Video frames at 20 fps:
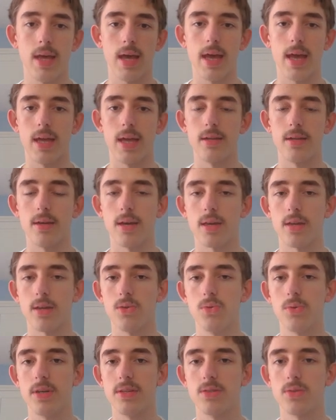and I can
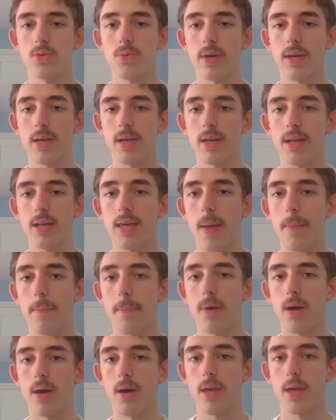always quickly get
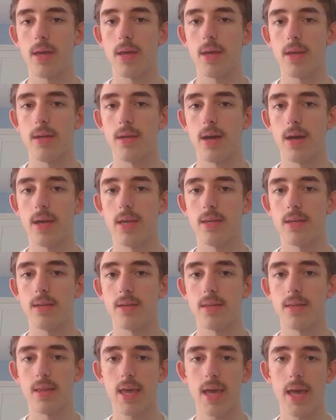my knight into
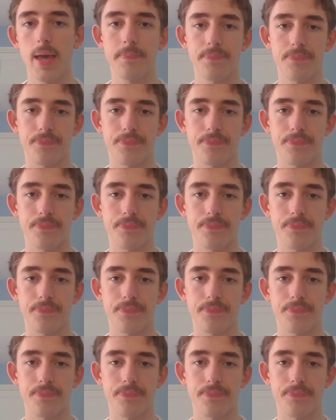the game,